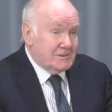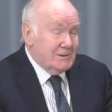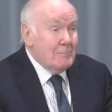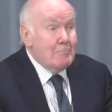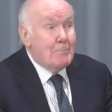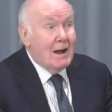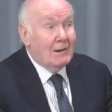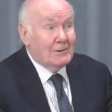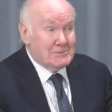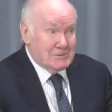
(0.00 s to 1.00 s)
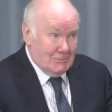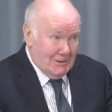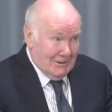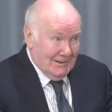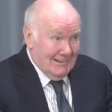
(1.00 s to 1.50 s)
was an imbalanced
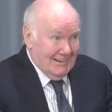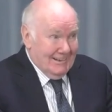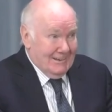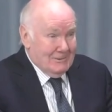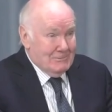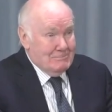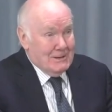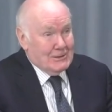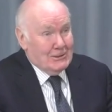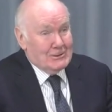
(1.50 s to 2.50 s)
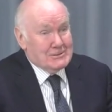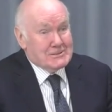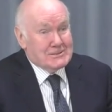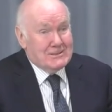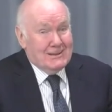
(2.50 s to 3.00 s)
one
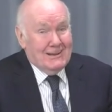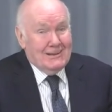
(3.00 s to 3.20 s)
because